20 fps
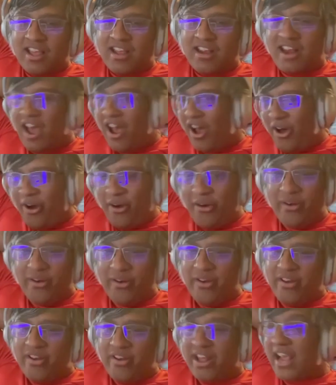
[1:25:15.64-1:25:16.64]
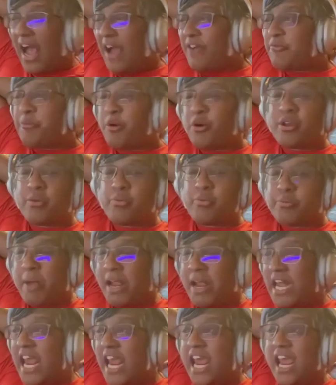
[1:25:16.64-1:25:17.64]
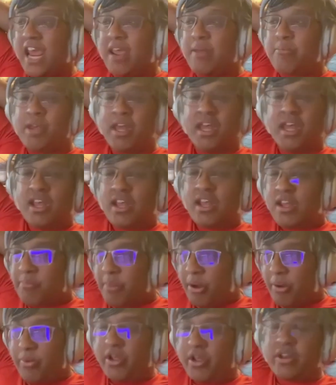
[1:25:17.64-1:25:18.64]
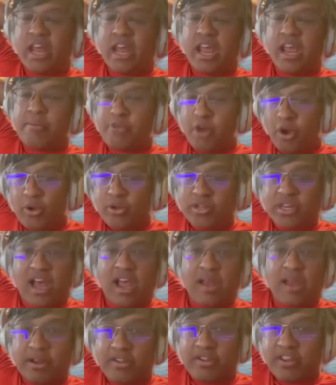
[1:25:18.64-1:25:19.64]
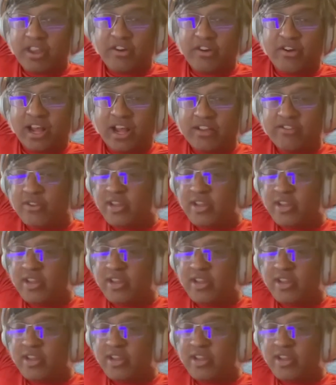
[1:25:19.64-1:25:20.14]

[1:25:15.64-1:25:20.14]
No. Like I've spoken with my name, my real name the whole time on the internet.